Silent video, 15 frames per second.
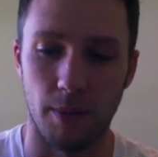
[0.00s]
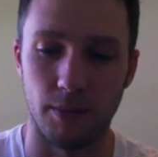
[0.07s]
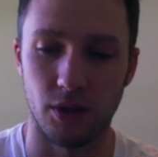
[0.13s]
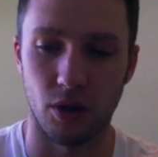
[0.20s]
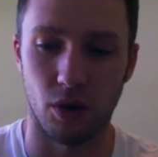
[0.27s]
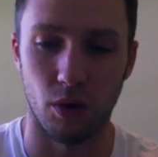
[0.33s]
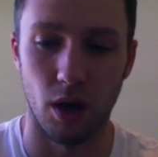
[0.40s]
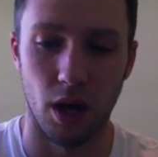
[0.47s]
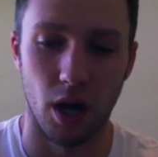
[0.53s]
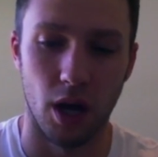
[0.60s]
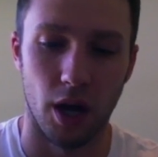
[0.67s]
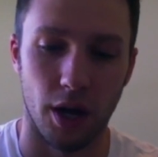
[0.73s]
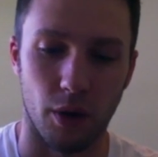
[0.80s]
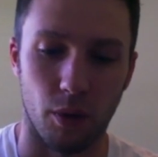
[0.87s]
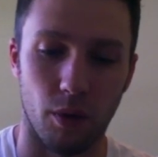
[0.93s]
So,
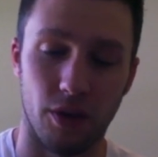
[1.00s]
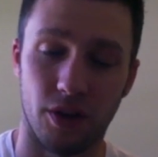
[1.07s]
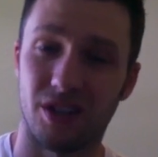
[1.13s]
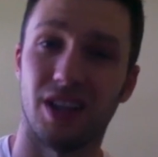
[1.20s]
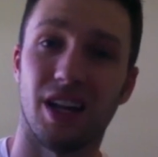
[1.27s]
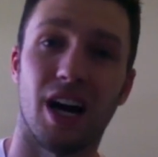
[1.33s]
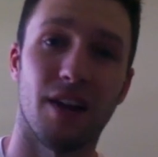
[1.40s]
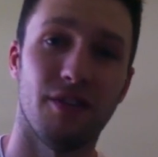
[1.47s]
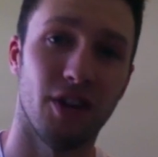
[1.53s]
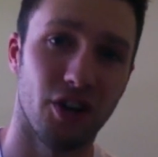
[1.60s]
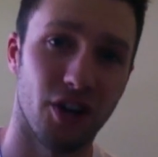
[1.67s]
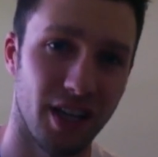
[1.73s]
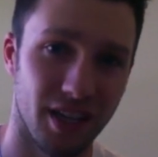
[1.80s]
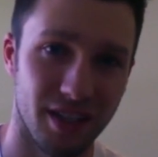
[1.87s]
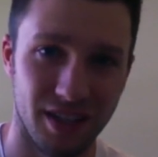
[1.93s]
you know, there's a lot of
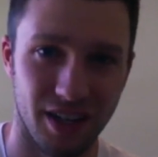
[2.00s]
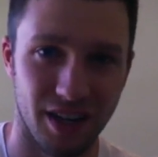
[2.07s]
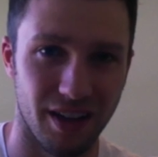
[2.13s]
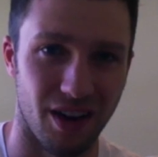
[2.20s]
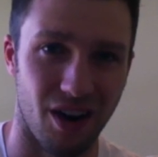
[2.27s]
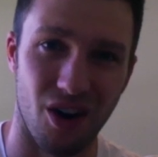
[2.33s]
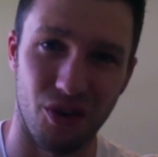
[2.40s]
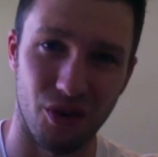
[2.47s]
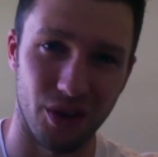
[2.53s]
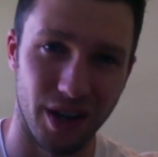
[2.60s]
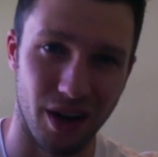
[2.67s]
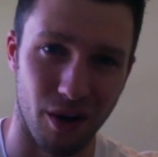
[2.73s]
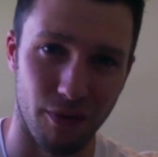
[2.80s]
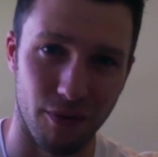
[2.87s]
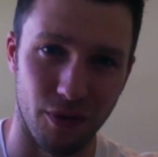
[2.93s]
ingredients here that aren't really
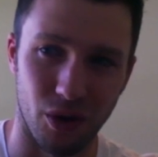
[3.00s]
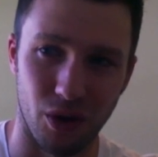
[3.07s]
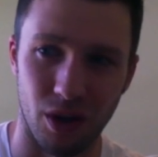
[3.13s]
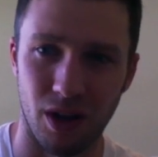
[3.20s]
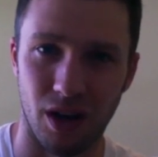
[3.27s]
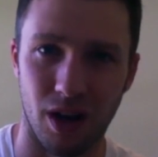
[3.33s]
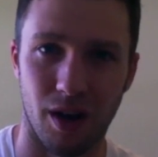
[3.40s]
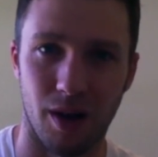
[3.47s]
helpful.